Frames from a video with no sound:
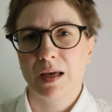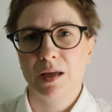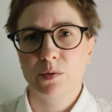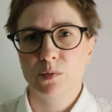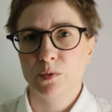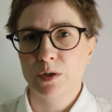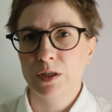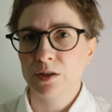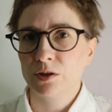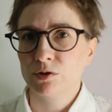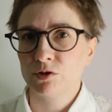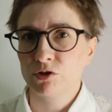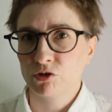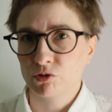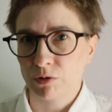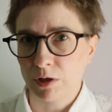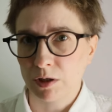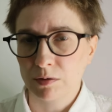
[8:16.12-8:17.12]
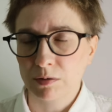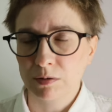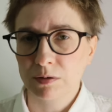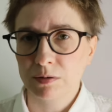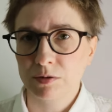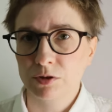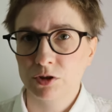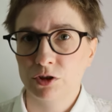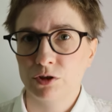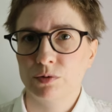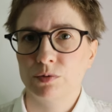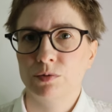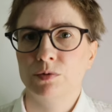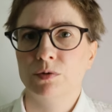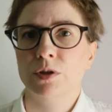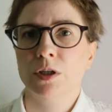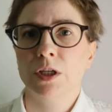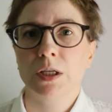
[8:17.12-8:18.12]
And when you struggle
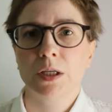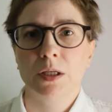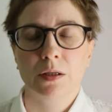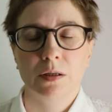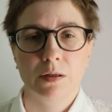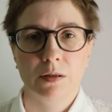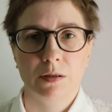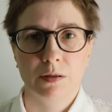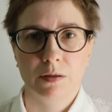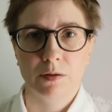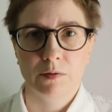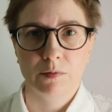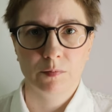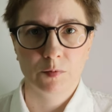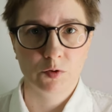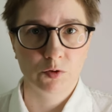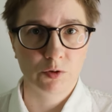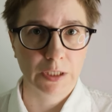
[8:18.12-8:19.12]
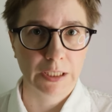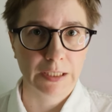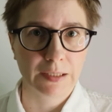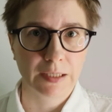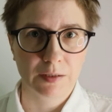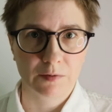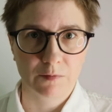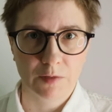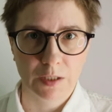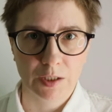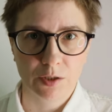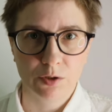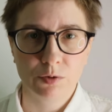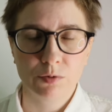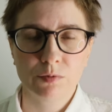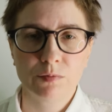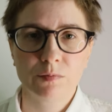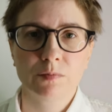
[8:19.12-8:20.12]
to create that
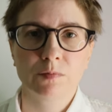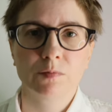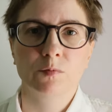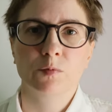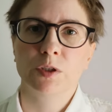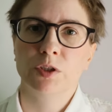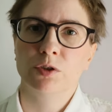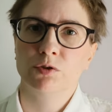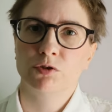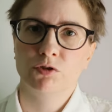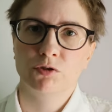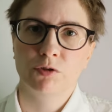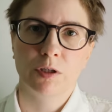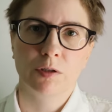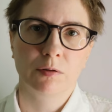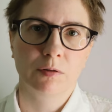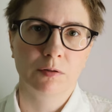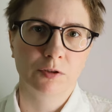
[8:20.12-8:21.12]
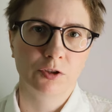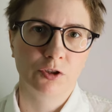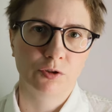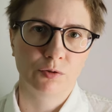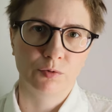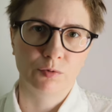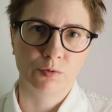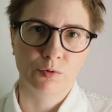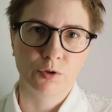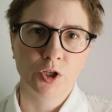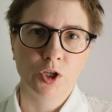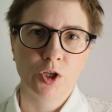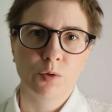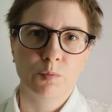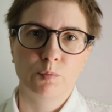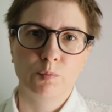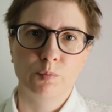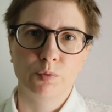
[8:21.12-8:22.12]
value, when you struggle to
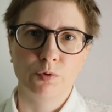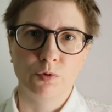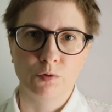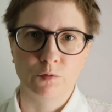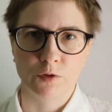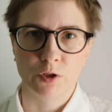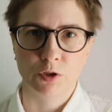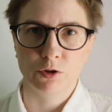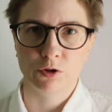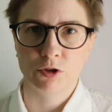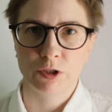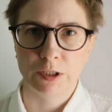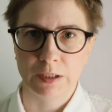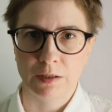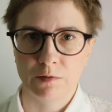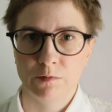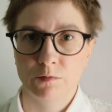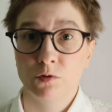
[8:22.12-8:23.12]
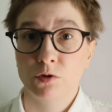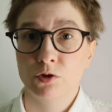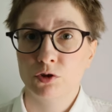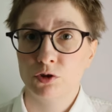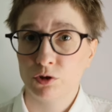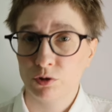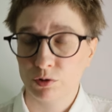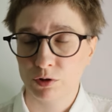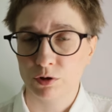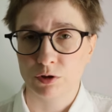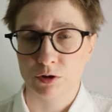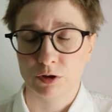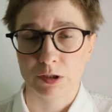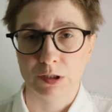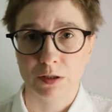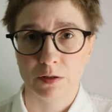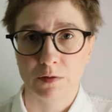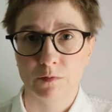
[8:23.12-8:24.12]
prove yourself to
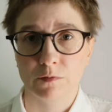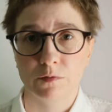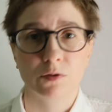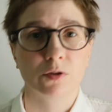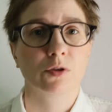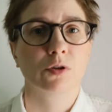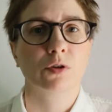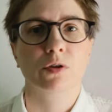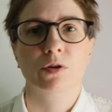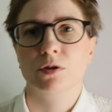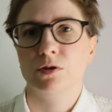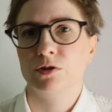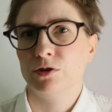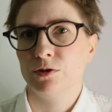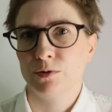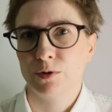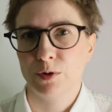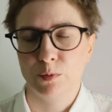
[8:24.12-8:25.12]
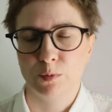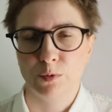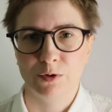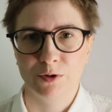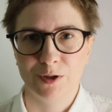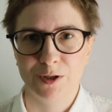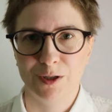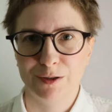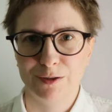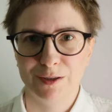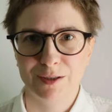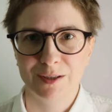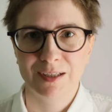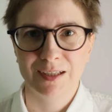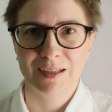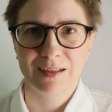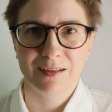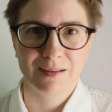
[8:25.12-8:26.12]
yourself or to the world,
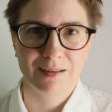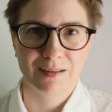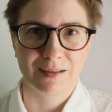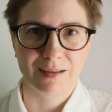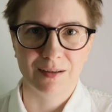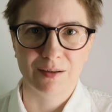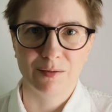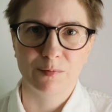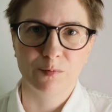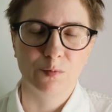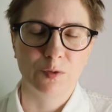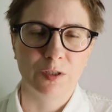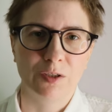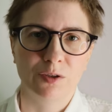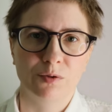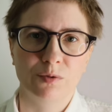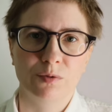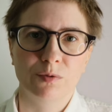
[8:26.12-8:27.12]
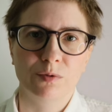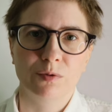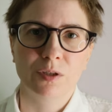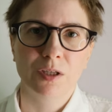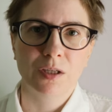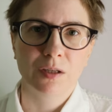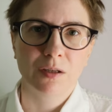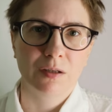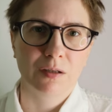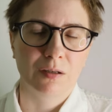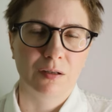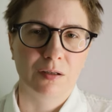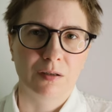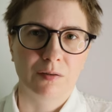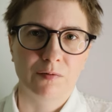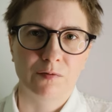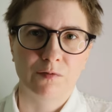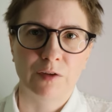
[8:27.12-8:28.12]
when you
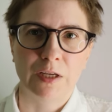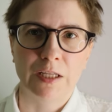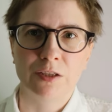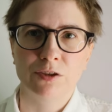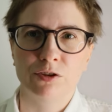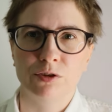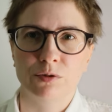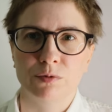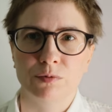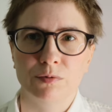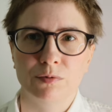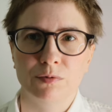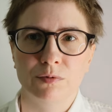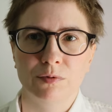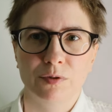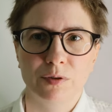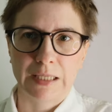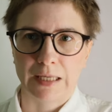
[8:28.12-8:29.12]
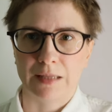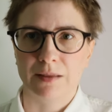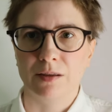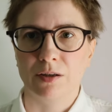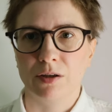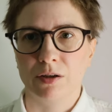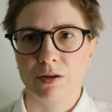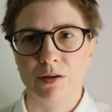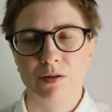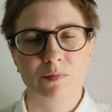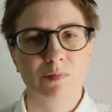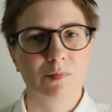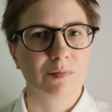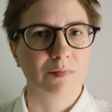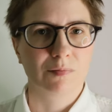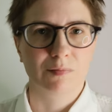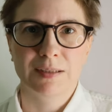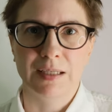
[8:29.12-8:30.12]
fail to get the
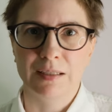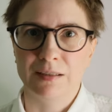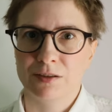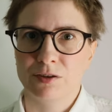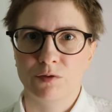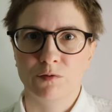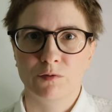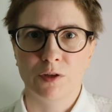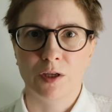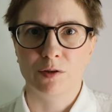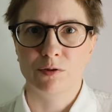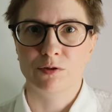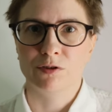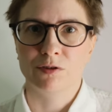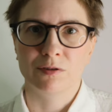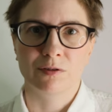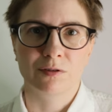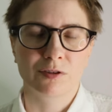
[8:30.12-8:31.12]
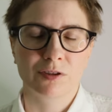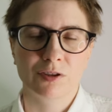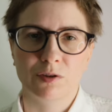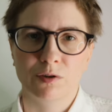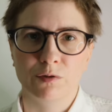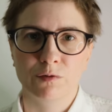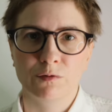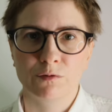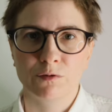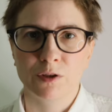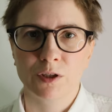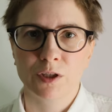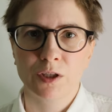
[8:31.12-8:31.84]
tens of thousands of